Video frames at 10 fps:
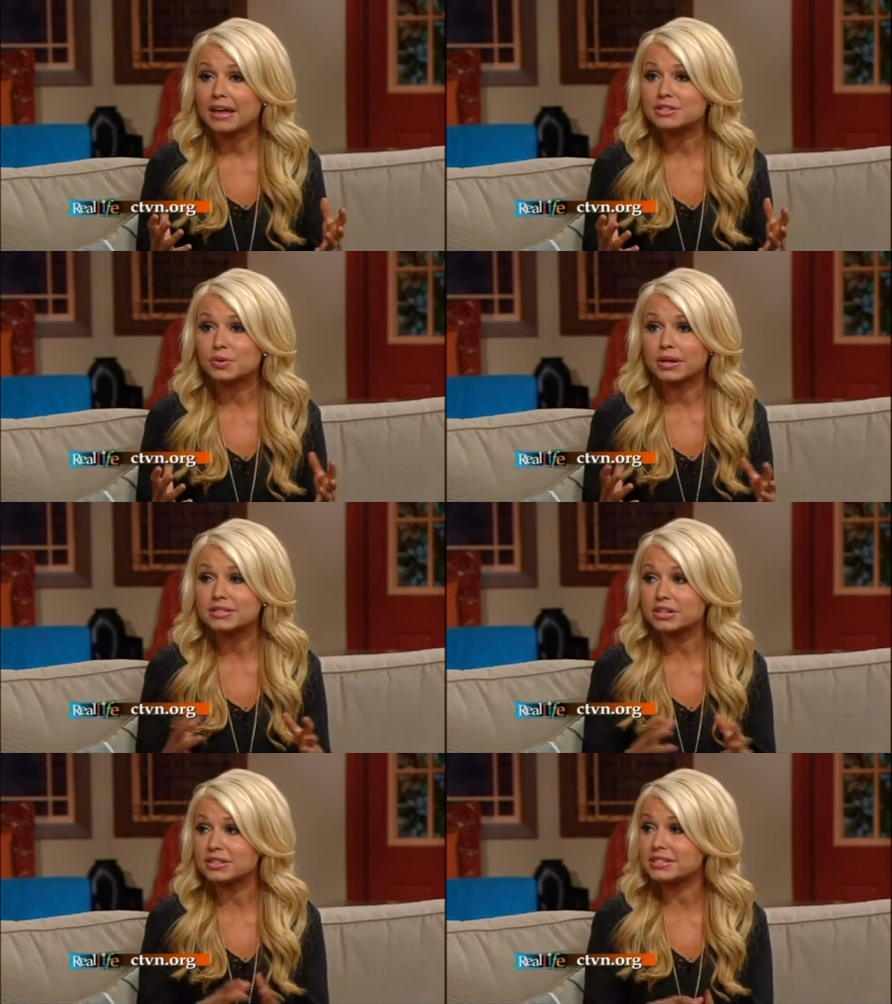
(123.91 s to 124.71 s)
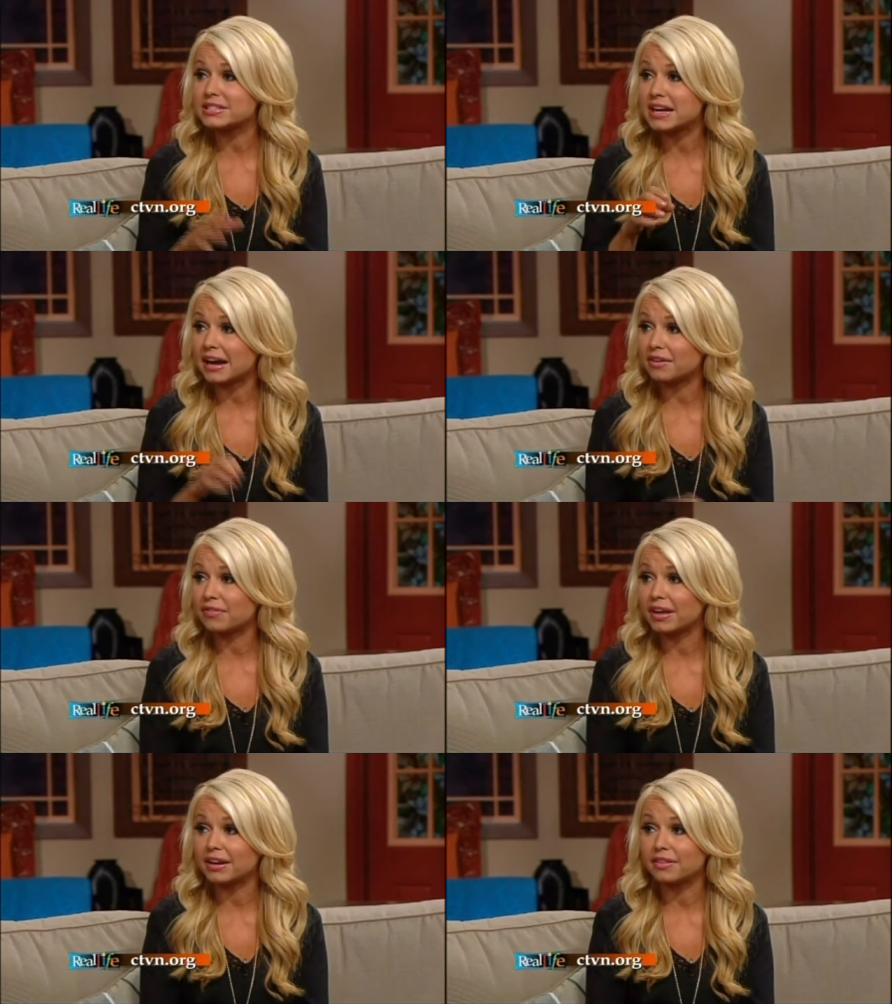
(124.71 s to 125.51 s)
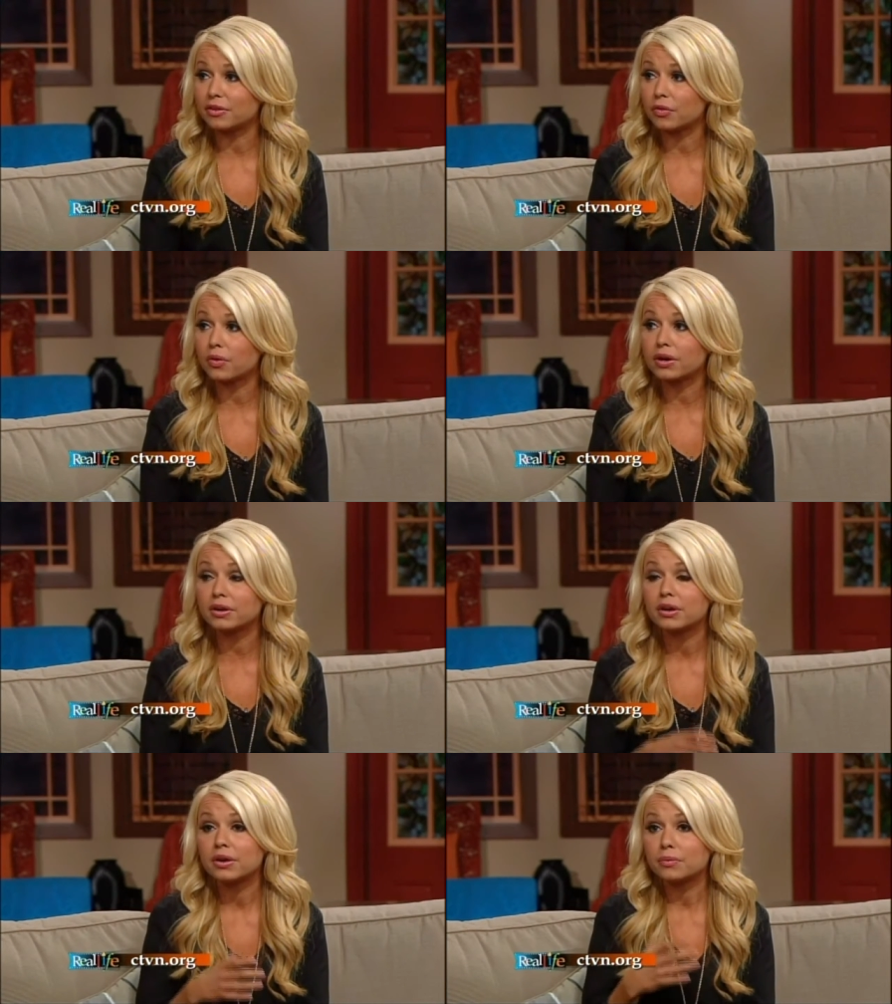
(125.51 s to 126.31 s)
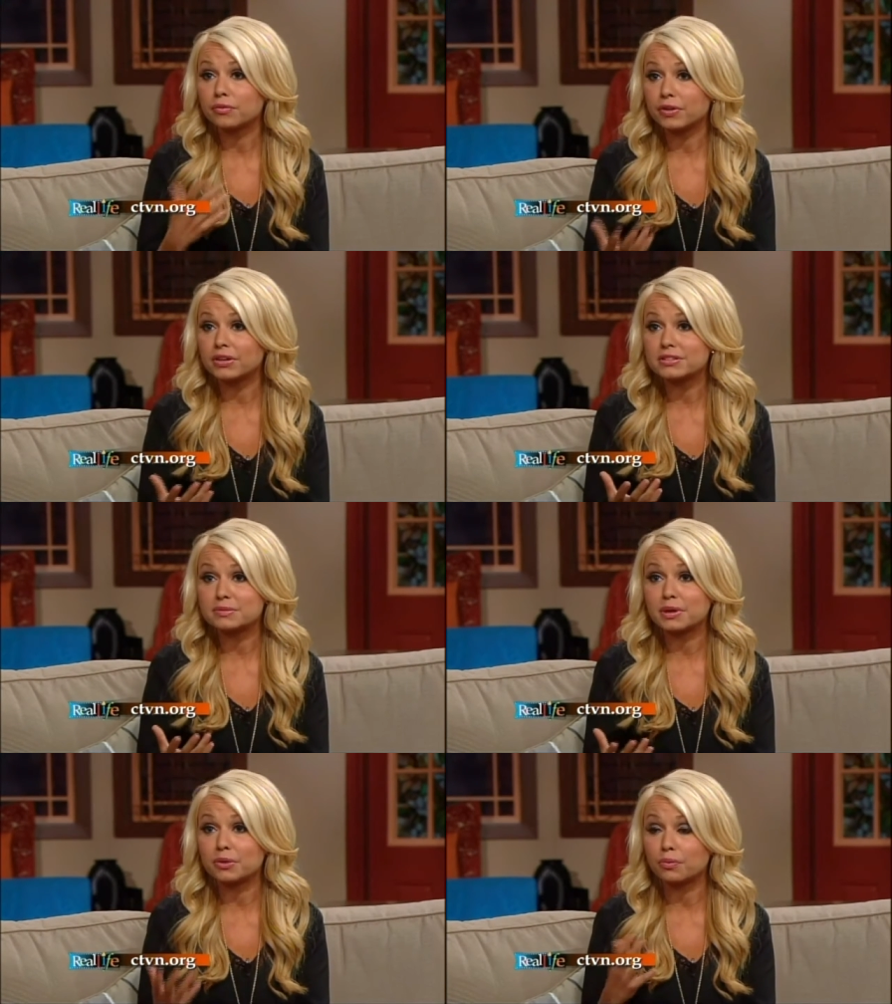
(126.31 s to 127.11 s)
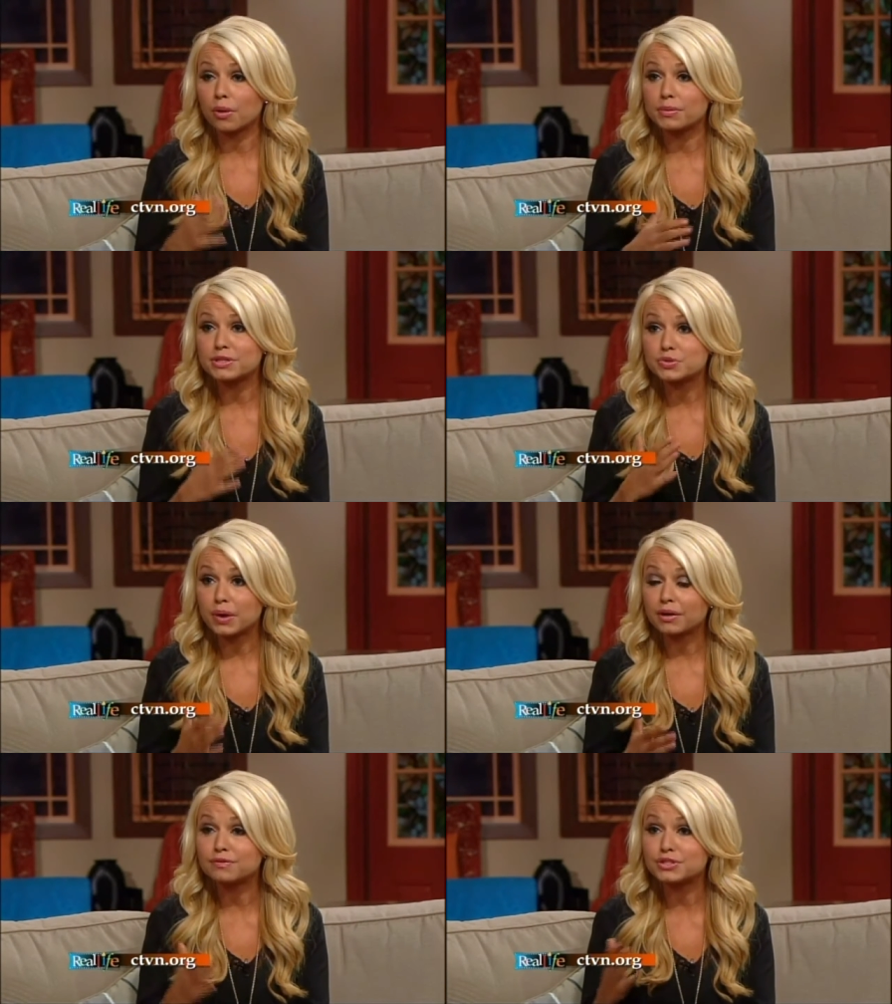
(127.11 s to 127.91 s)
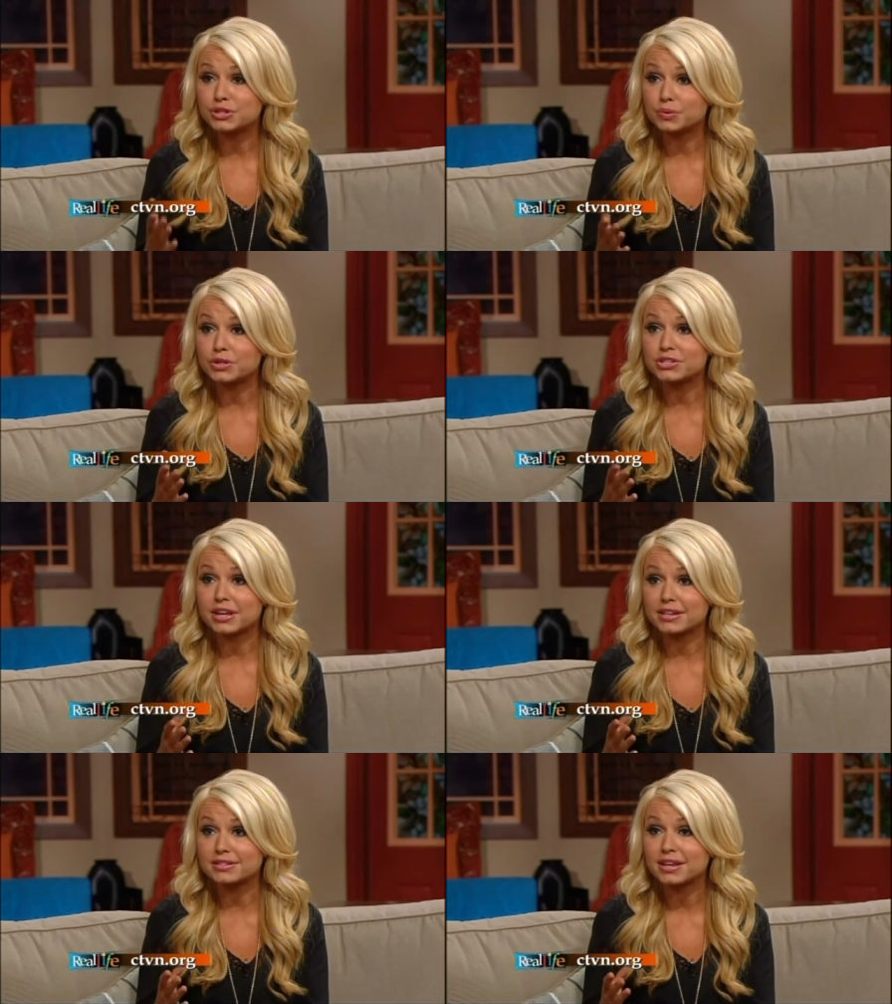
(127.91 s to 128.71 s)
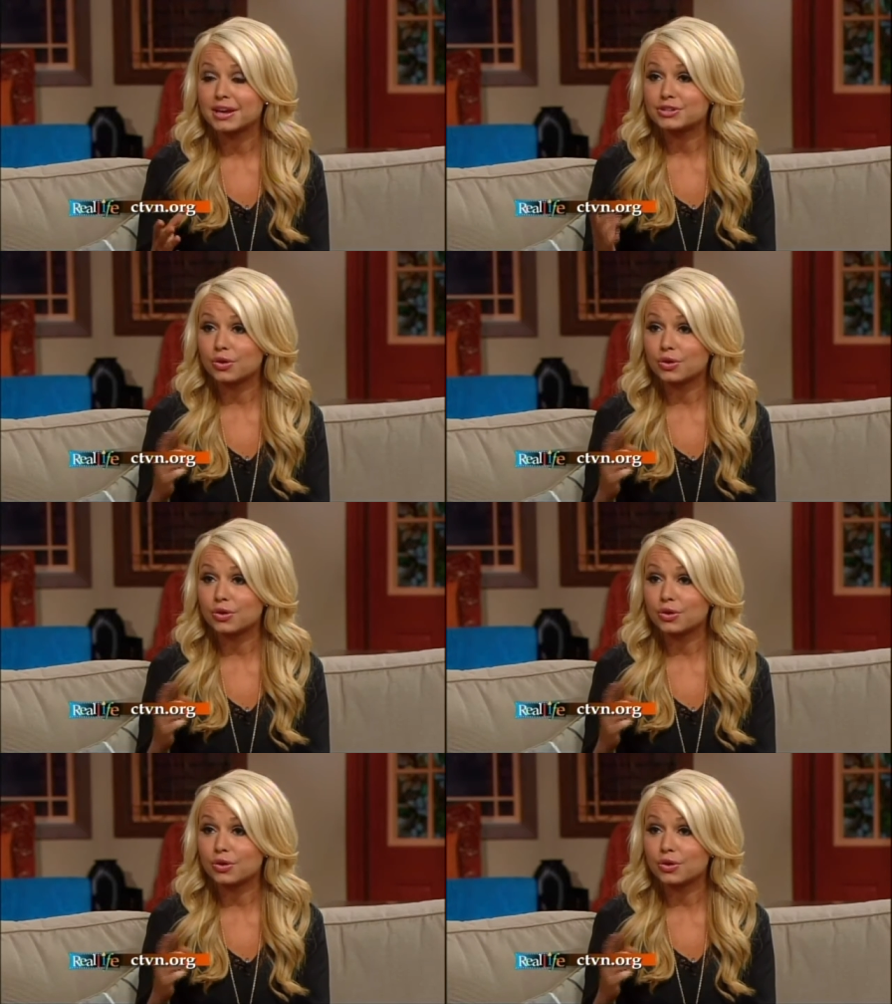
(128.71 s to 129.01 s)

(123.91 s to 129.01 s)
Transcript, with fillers: And so I started to dive in, and the Lord revealed to me in Romans 12, 2, which says,